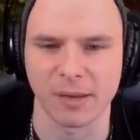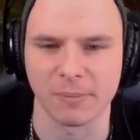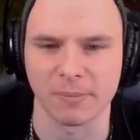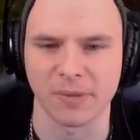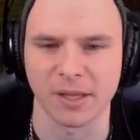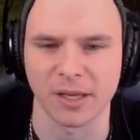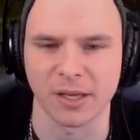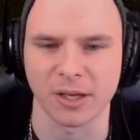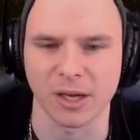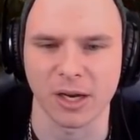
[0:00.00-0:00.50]

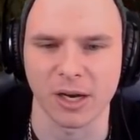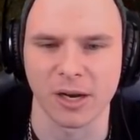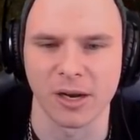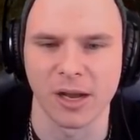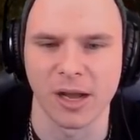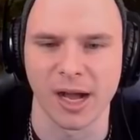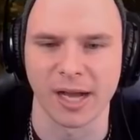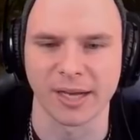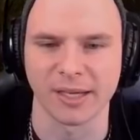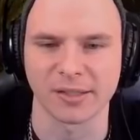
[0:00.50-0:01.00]
There you go.
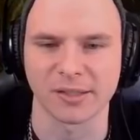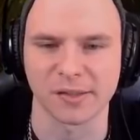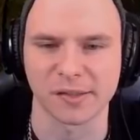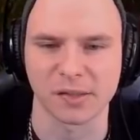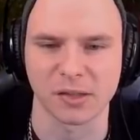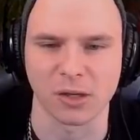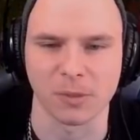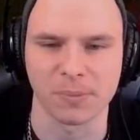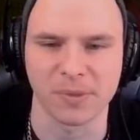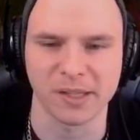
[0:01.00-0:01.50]
I need to
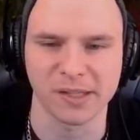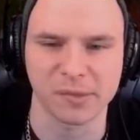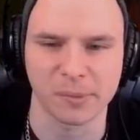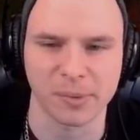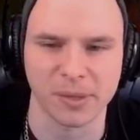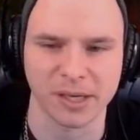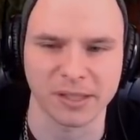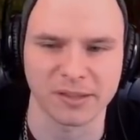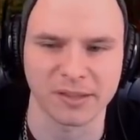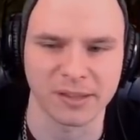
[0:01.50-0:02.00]
stop this, but
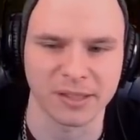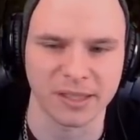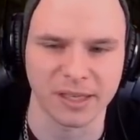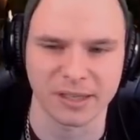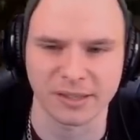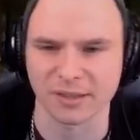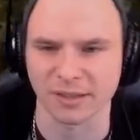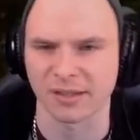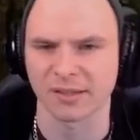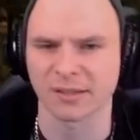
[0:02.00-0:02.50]
I didn't get it
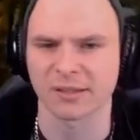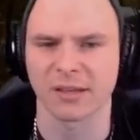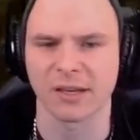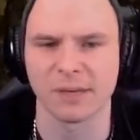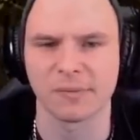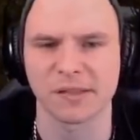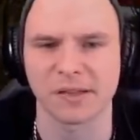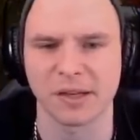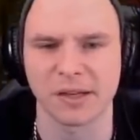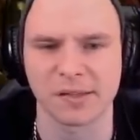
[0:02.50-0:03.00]
done in time.
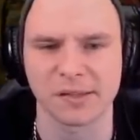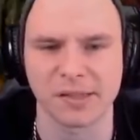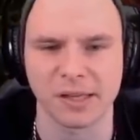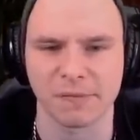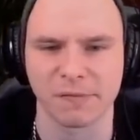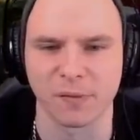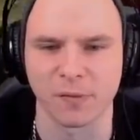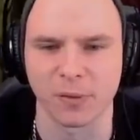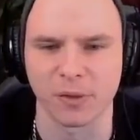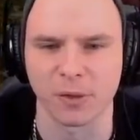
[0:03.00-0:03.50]
Sidestep
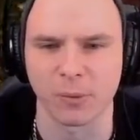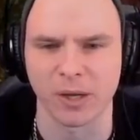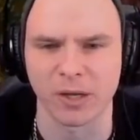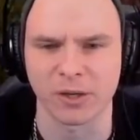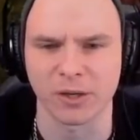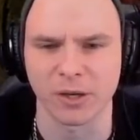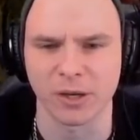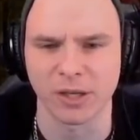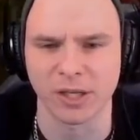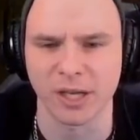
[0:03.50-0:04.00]
for the
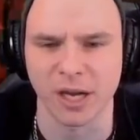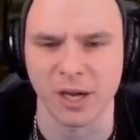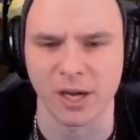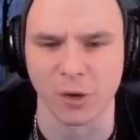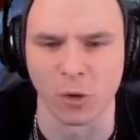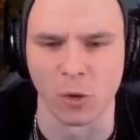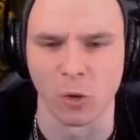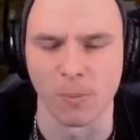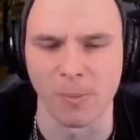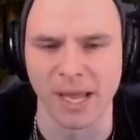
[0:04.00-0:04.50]
window. You can't
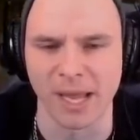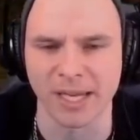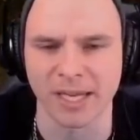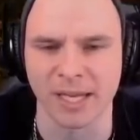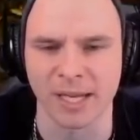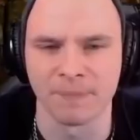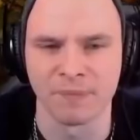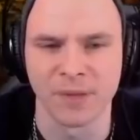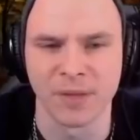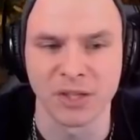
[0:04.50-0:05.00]
all make it.
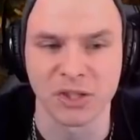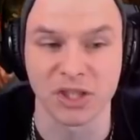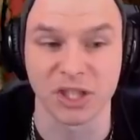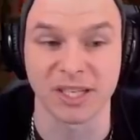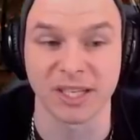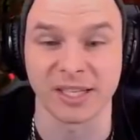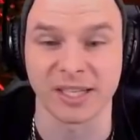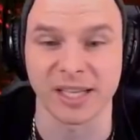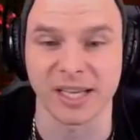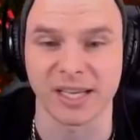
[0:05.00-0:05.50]
She
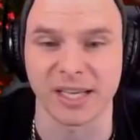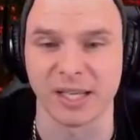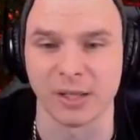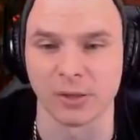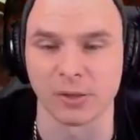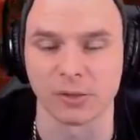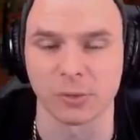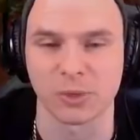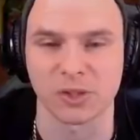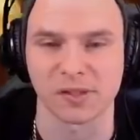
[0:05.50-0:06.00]
didn't get
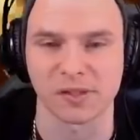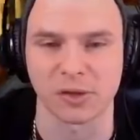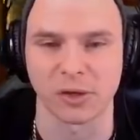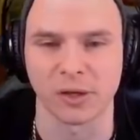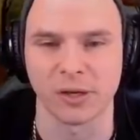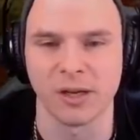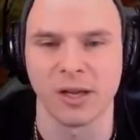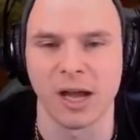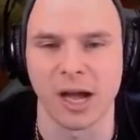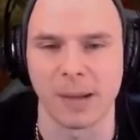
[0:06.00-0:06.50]
healed, which is good.
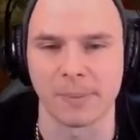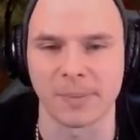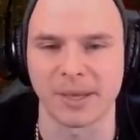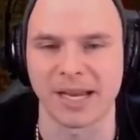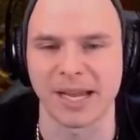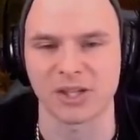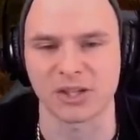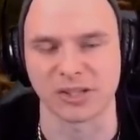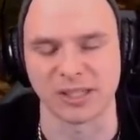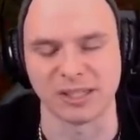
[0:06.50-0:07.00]
I'm going to
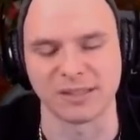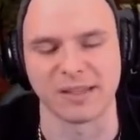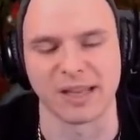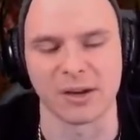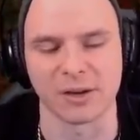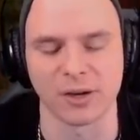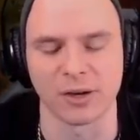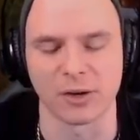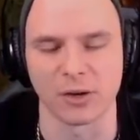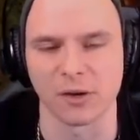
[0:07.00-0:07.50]
actually down
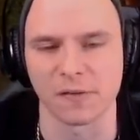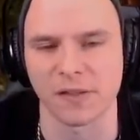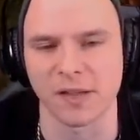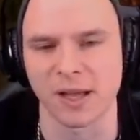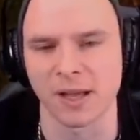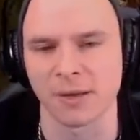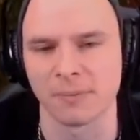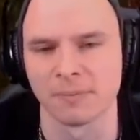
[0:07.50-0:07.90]
her off that.